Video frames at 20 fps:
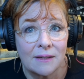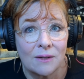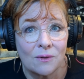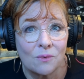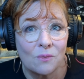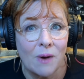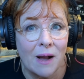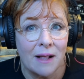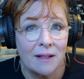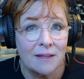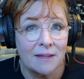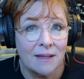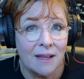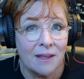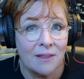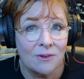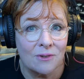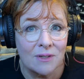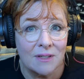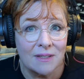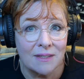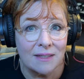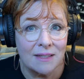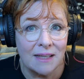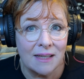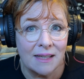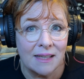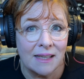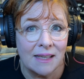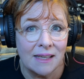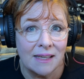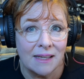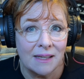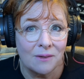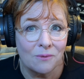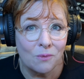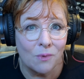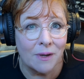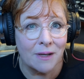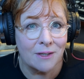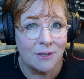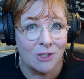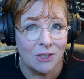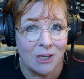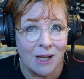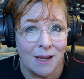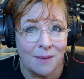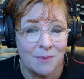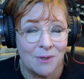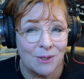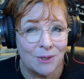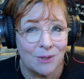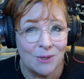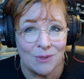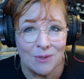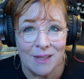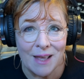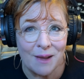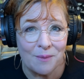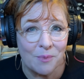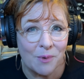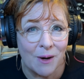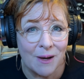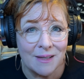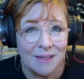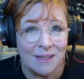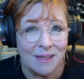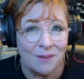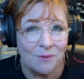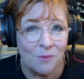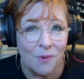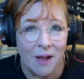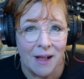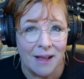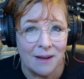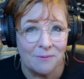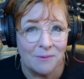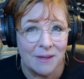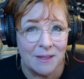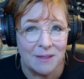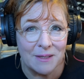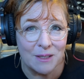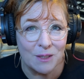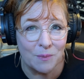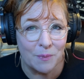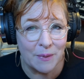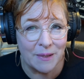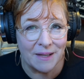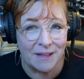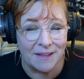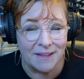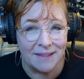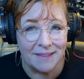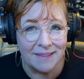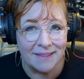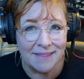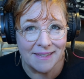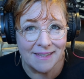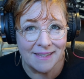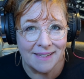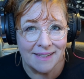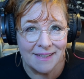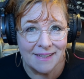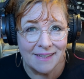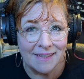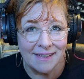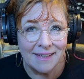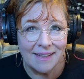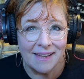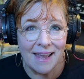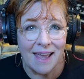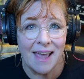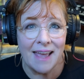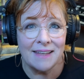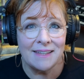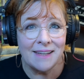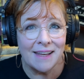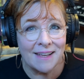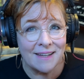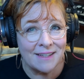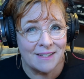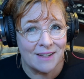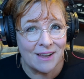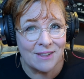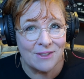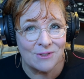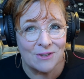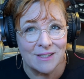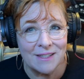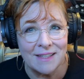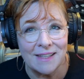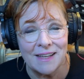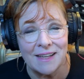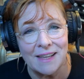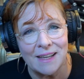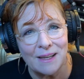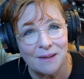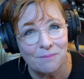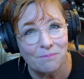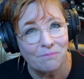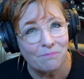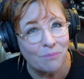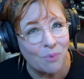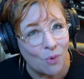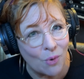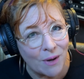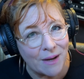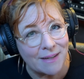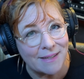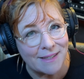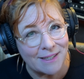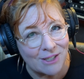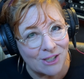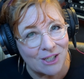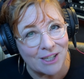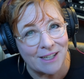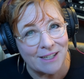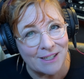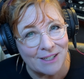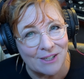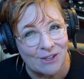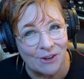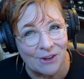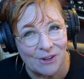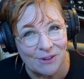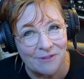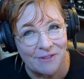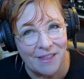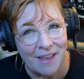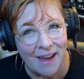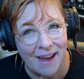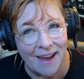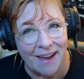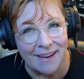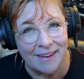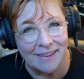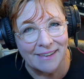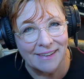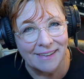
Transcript: While another is thinking, what a shame to lose that pricey wine with a spill. And yet another is thinking, boy, did she deserve that.